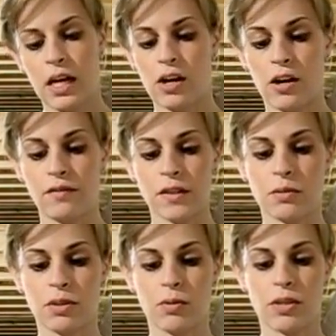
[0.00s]
know, I found
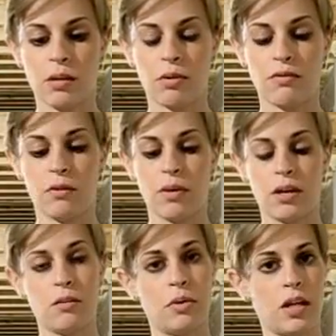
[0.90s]
some other ones I prefer
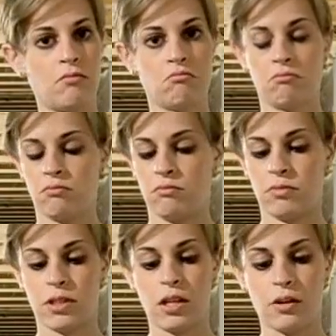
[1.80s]
better, but
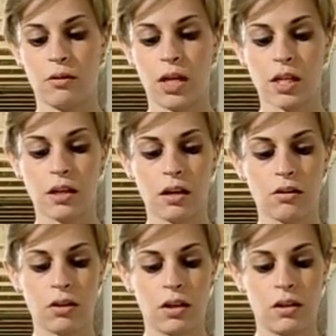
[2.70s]
it's another way to
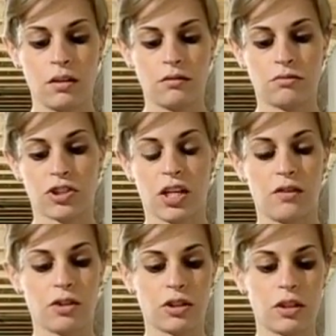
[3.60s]
go. Just kind
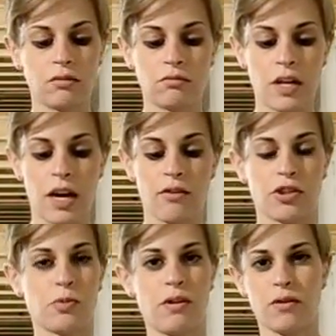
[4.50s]
of a good
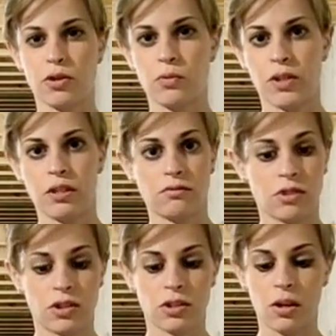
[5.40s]
average. It's my first wheel. It's a
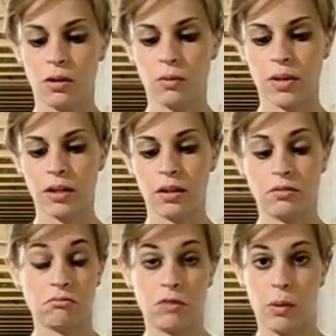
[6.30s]
good starter wheel,
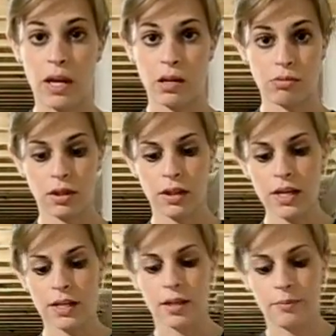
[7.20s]
and you may end up really
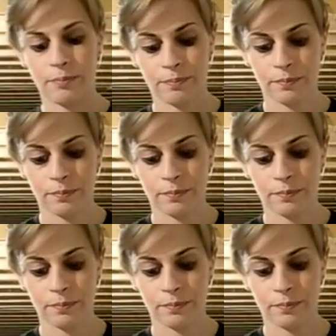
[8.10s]
liking them.